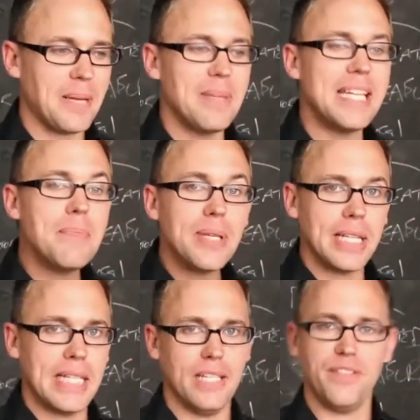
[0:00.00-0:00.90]
like
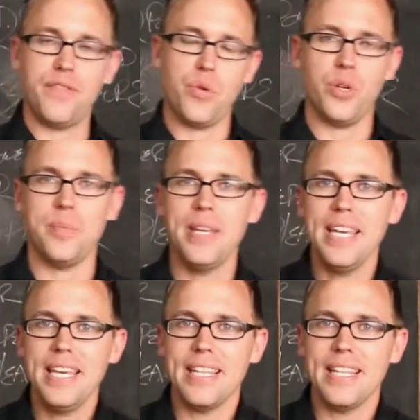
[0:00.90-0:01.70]
manipulative form.